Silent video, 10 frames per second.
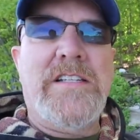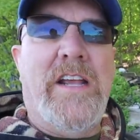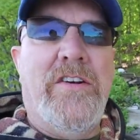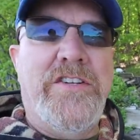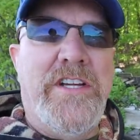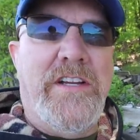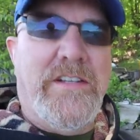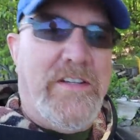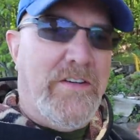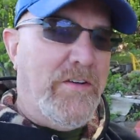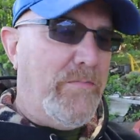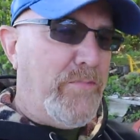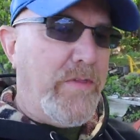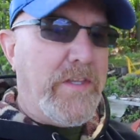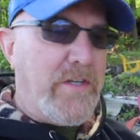of energy to
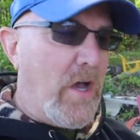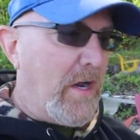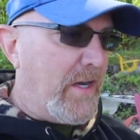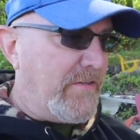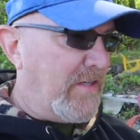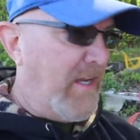put the docks